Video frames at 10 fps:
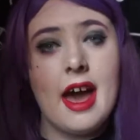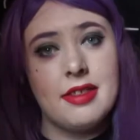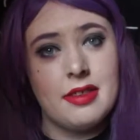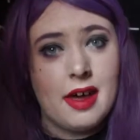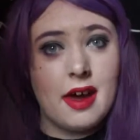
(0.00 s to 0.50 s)

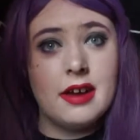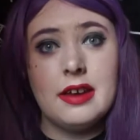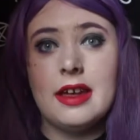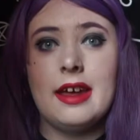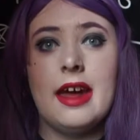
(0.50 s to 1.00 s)
guys, it's
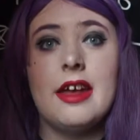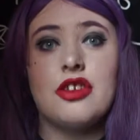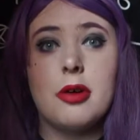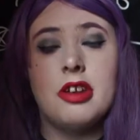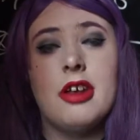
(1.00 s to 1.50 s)
Erin aka
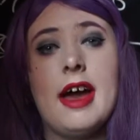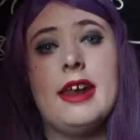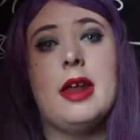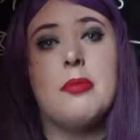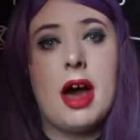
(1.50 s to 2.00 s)
Storychan
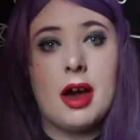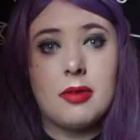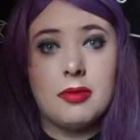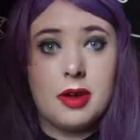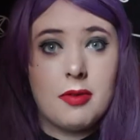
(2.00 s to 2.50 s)
and I'm back
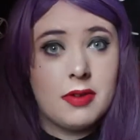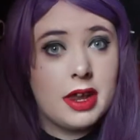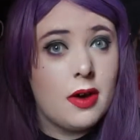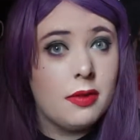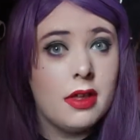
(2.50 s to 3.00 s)
with another
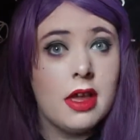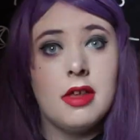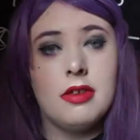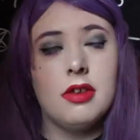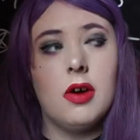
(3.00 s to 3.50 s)
video.
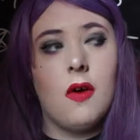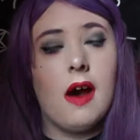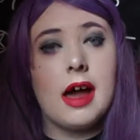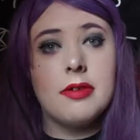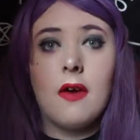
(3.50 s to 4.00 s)
So
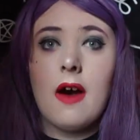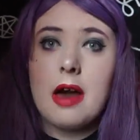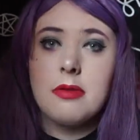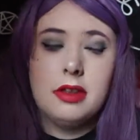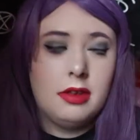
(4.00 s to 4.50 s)
I thought
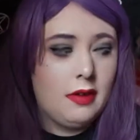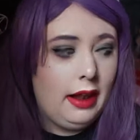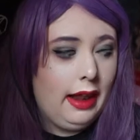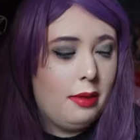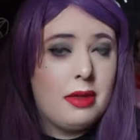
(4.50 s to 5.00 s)
I would do a
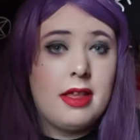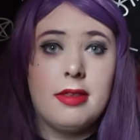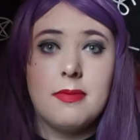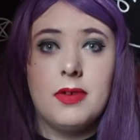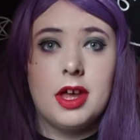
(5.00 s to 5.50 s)
little bit
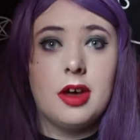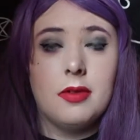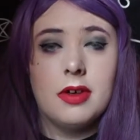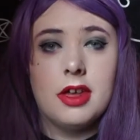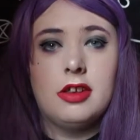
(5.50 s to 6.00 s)
something
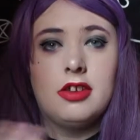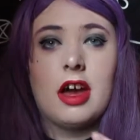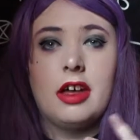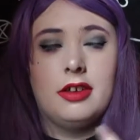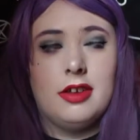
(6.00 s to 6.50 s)
of
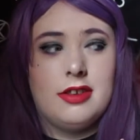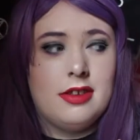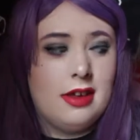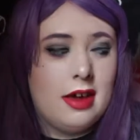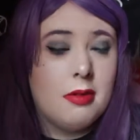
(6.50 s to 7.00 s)
childhood
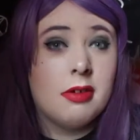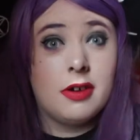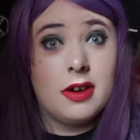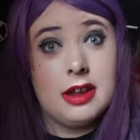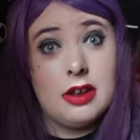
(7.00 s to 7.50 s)
today. We're
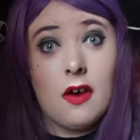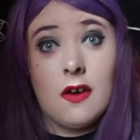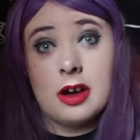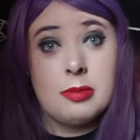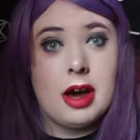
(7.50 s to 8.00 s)
going to
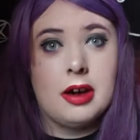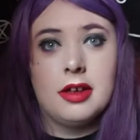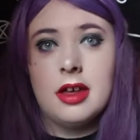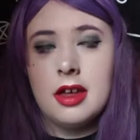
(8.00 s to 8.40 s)
talk about